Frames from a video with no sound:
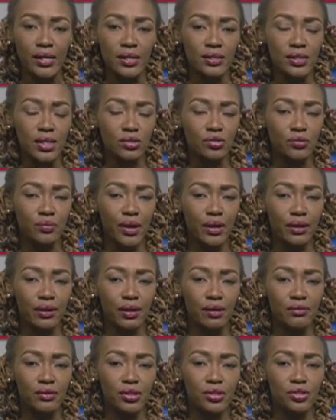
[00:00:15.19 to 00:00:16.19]
Central Bank
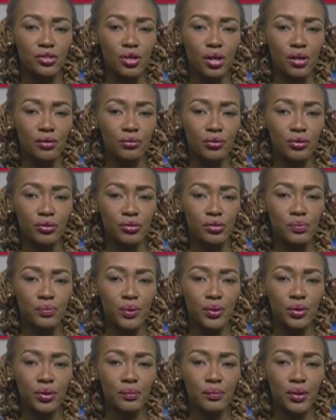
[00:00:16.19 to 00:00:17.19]
Governor John Rolle
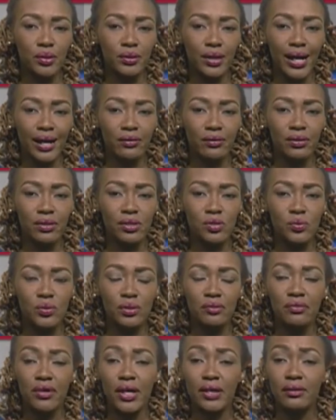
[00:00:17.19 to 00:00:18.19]
spoke about how this
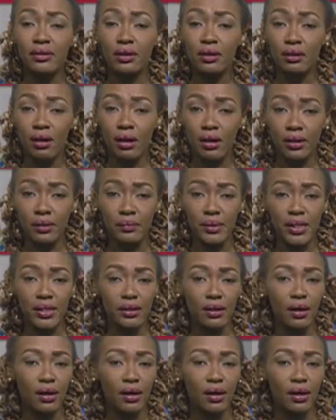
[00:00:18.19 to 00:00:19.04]
will affect the economy